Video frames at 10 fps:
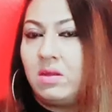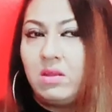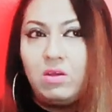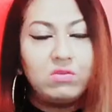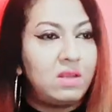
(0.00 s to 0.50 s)

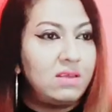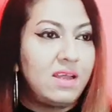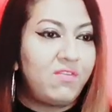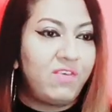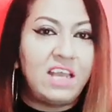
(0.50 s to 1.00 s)
Use things
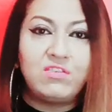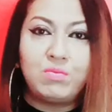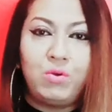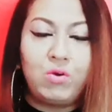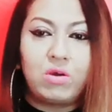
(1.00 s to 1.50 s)
like
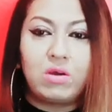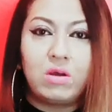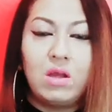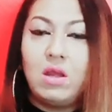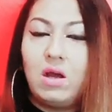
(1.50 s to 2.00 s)
Facebook,
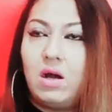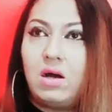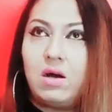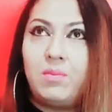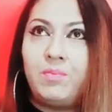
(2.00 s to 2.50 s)

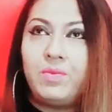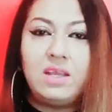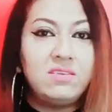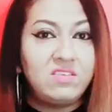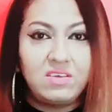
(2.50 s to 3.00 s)

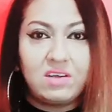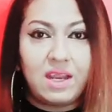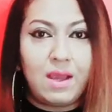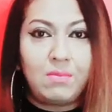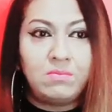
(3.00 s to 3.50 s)

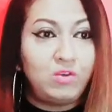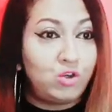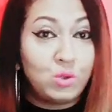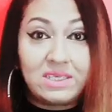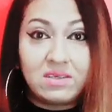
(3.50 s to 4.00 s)
Instagram,
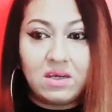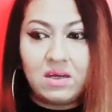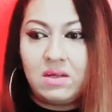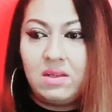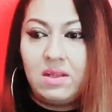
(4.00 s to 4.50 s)

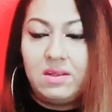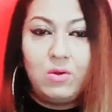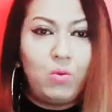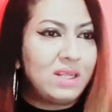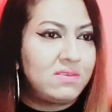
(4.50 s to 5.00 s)
Twitter,
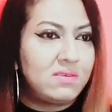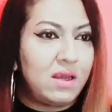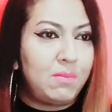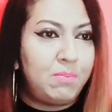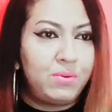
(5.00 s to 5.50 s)

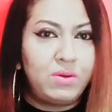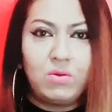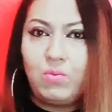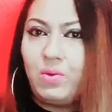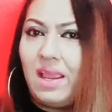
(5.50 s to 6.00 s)
WhatsApp,
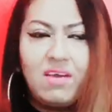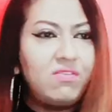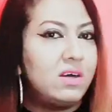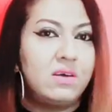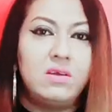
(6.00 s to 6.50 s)

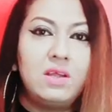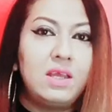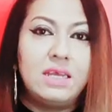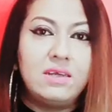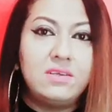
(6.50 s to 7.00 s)
wherever.
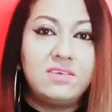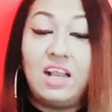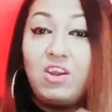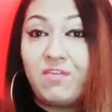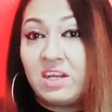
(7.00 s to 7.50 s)

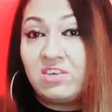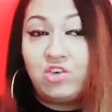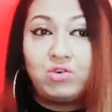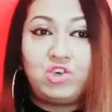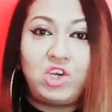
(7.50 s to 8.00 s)
Tell your friends
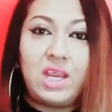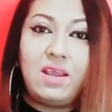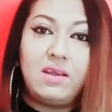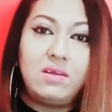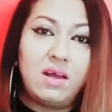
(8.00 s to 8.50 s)
to
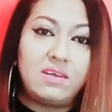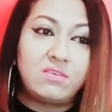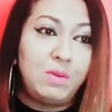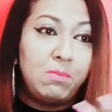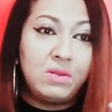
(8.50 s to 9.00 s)
share.
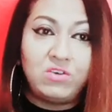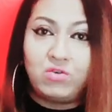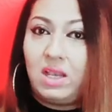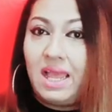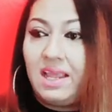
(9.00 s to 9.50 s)
Ask people
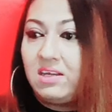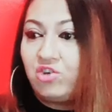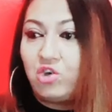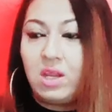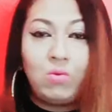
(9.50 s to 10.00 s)
to like,
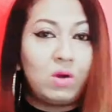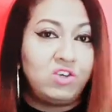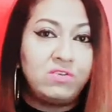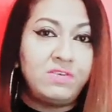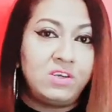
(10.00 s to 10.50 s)
share,
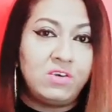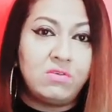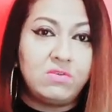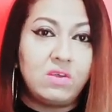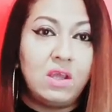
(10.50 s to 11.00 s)
watch your
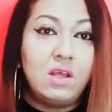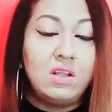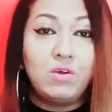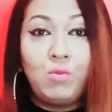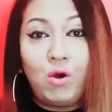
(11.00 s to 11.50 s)
videos.
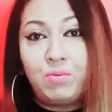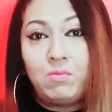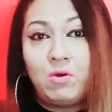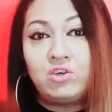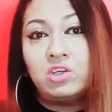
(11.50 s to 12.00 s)
The more
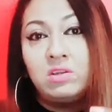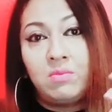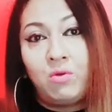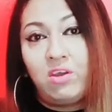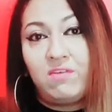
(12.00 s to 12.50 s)
promotion, the
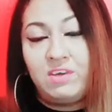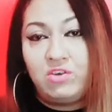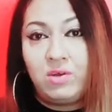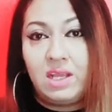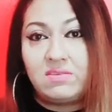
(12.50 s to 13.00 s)
more your
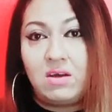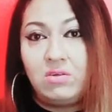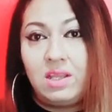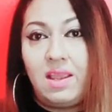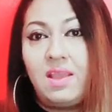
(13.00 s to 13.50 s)
video gets
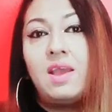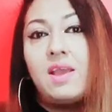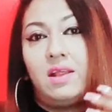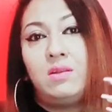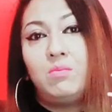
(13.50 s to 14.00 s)
out there,
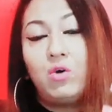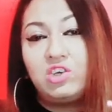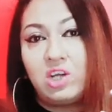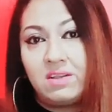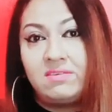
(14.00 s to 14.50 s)
and the more
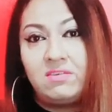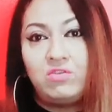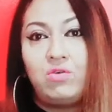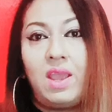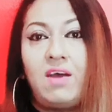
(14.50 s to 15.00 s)
chances
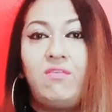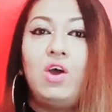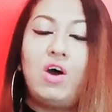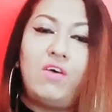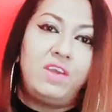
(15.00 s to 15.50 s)
you have
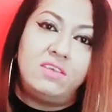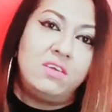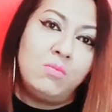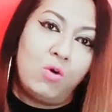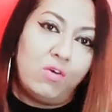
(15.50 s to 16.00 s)
of
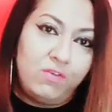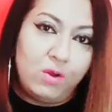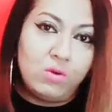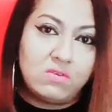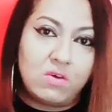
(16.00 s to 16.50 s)
getting more
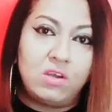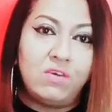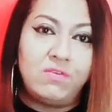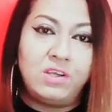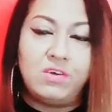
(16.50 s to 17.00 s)
viewers on
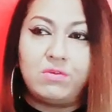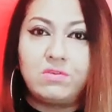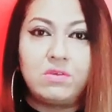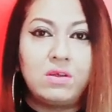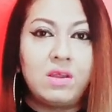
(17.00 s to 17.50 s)
your
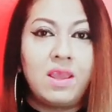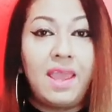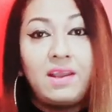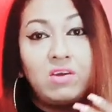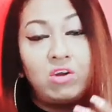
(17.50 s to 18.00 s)
videos
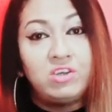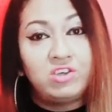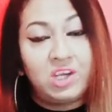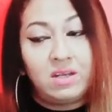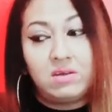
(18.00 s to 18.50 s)
and on your
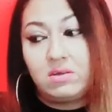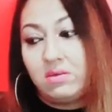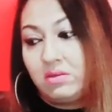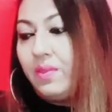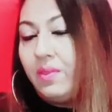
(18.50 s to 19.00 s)
channel.
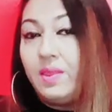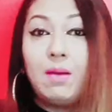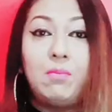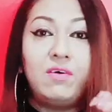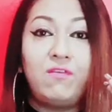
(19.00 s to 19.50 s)

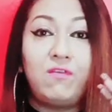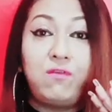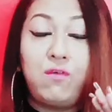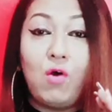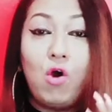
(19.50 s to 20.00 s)
Number
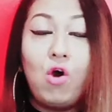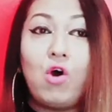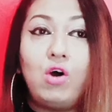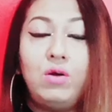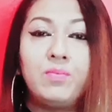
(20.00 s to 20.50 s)

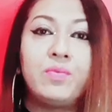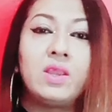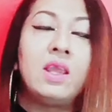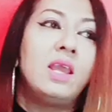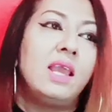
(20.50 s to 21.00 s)
four
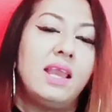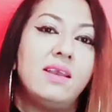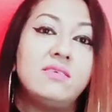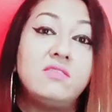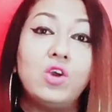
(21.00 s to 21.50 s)

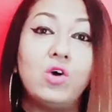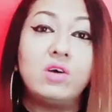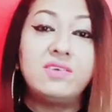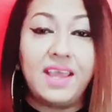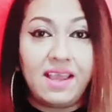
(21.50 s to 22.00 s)
is your
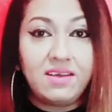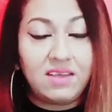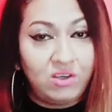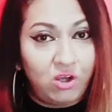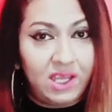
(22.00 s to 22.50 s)
tags
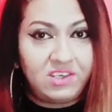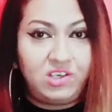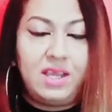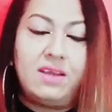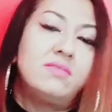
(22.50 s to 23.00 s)
and your
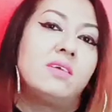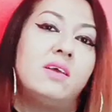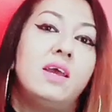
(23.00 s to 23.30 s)
hashtags.